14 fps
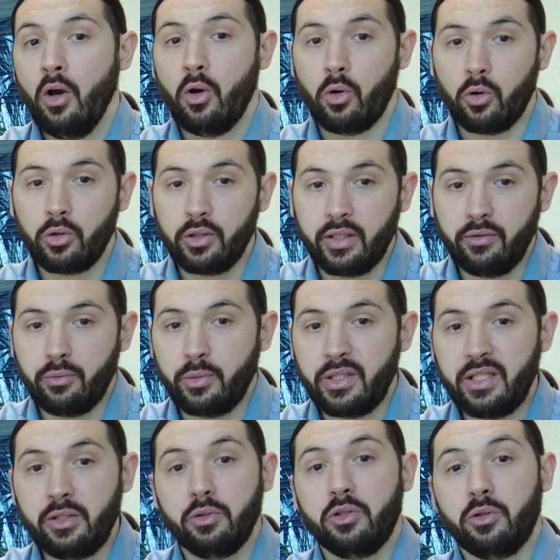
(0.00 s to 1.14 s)
or if we
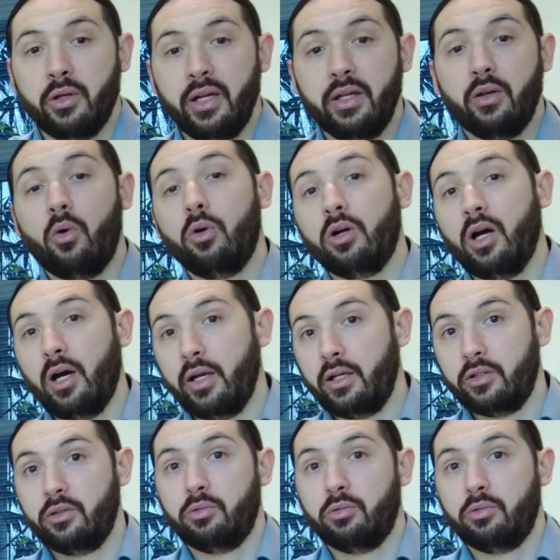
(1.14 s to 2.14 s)
need to train or hire the